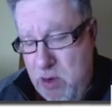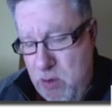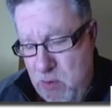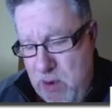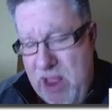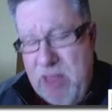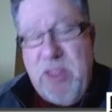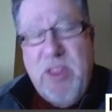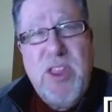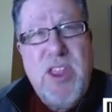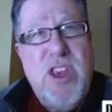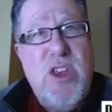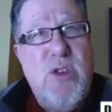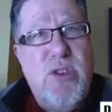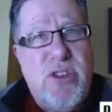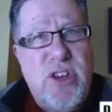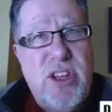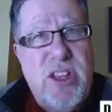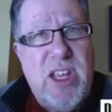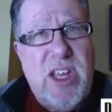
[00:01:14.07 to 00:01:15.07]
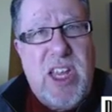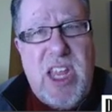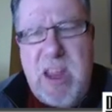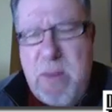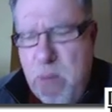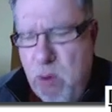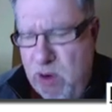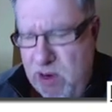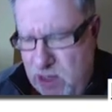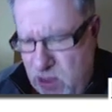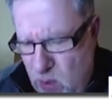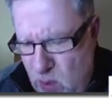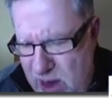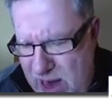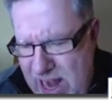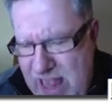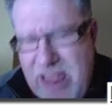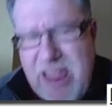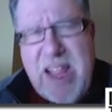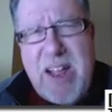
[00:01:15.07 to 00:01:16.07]
rather than using the keyboard. So
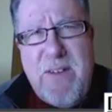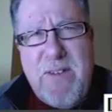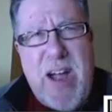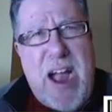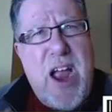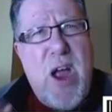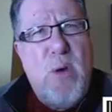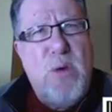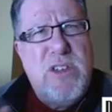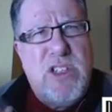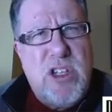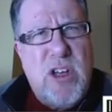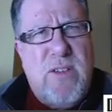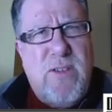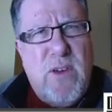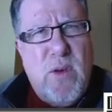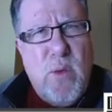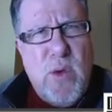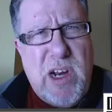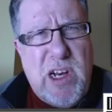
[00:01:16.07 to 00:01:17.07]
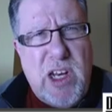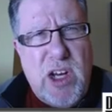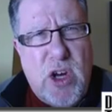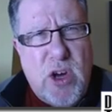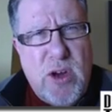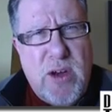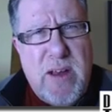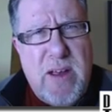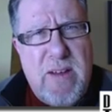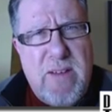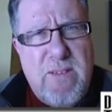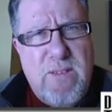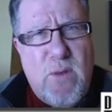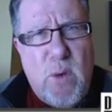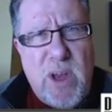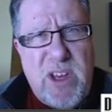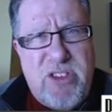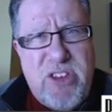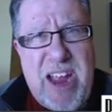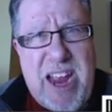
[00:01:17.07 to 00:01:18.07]
I always look for really good
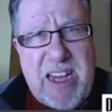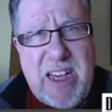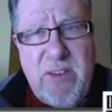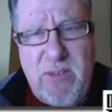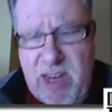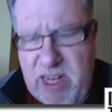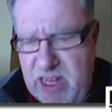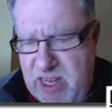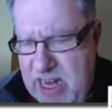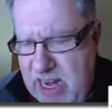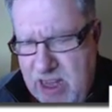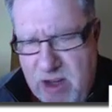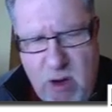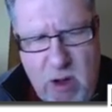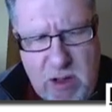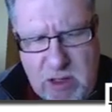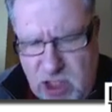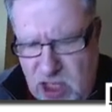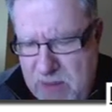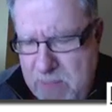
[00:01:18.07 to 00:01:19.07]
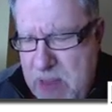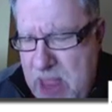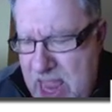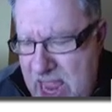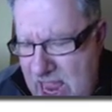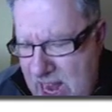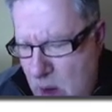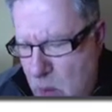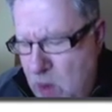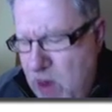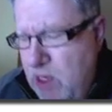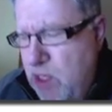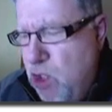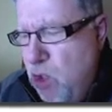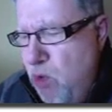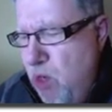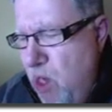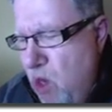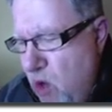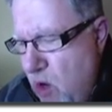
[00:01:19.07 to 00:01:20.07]
voice-activated technology. And I want to show
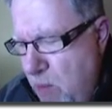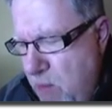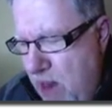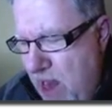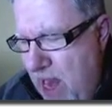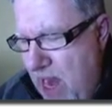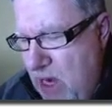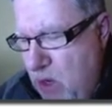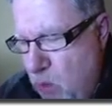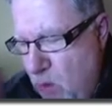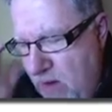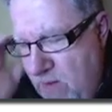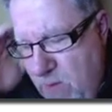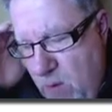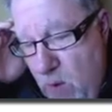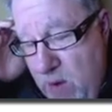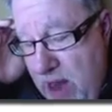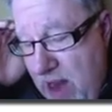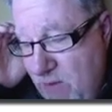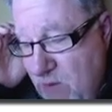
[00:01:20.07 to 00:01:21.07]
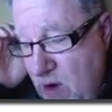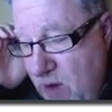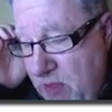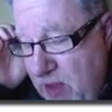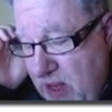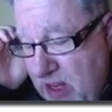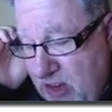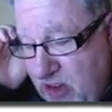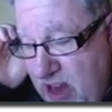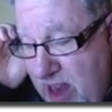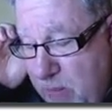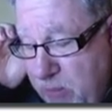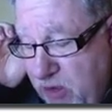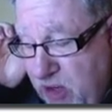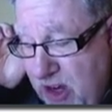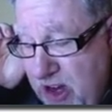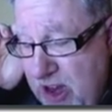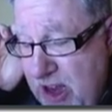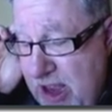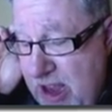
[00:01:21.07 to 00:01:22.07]
you here on my Android phone. I've got the
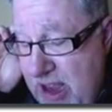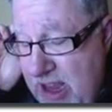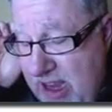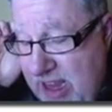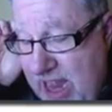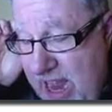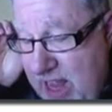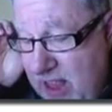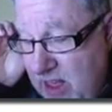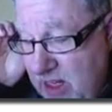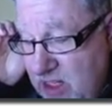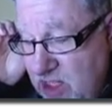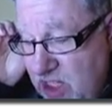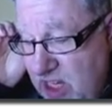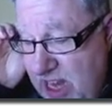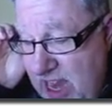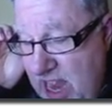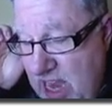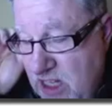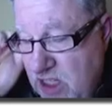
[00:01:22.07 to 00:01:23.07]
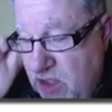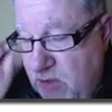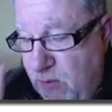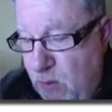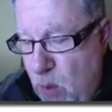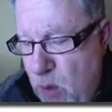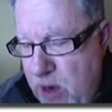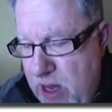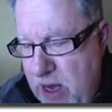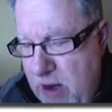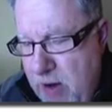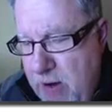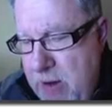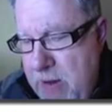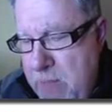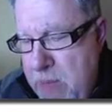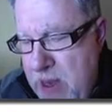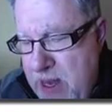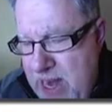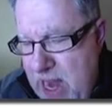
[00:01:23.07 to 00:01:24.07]
Samsung Galaxy S4 here.
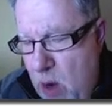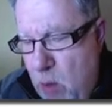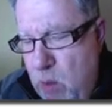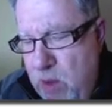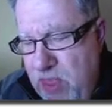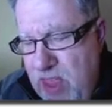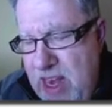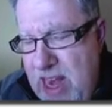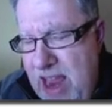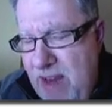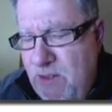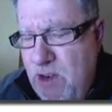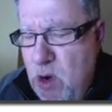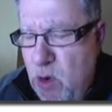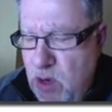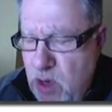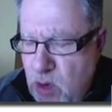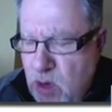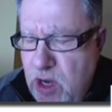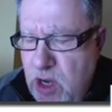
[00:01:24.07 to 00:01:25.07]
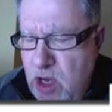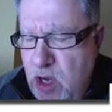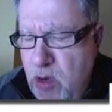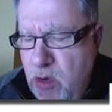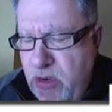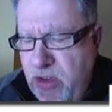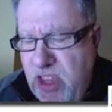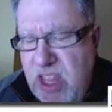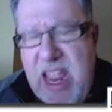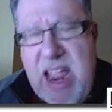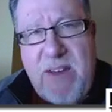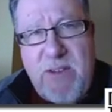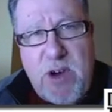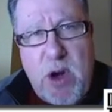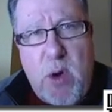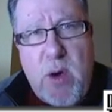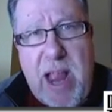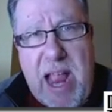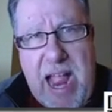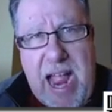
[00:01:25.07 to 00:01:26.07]
Now, within Evernote, you can use the
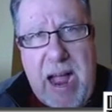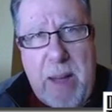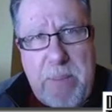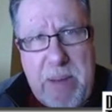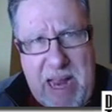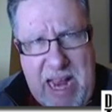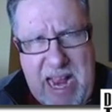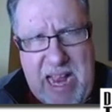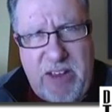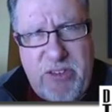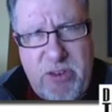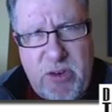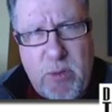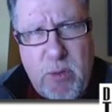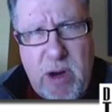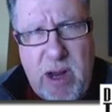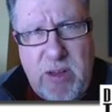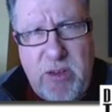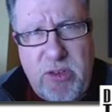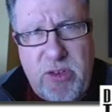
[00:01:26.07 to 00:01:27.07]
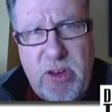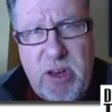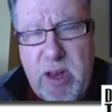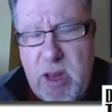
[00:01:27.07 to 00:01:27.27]
Evernote app as it runs